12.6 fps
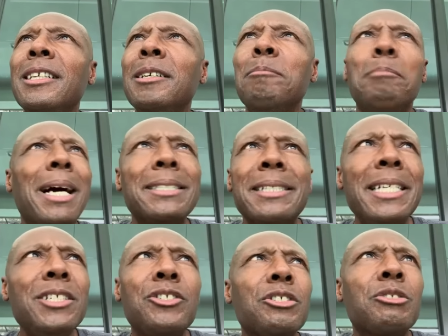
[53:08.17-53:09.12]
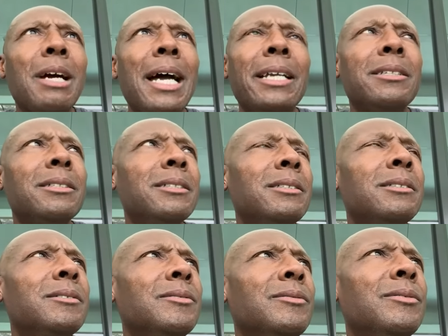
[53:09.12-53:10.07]
my teacher tried to
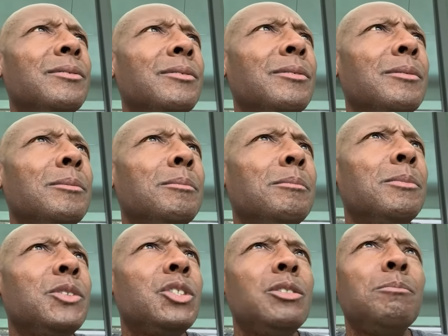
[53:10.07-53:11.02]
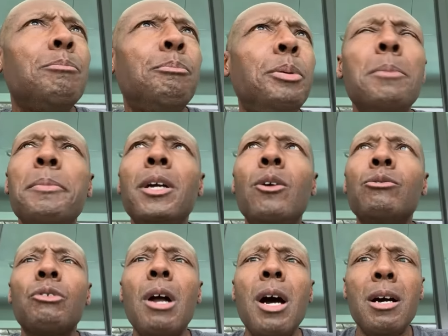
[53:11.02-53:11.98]
put me on
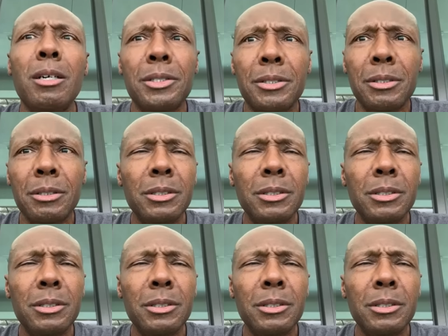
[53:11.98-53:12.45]
drugs.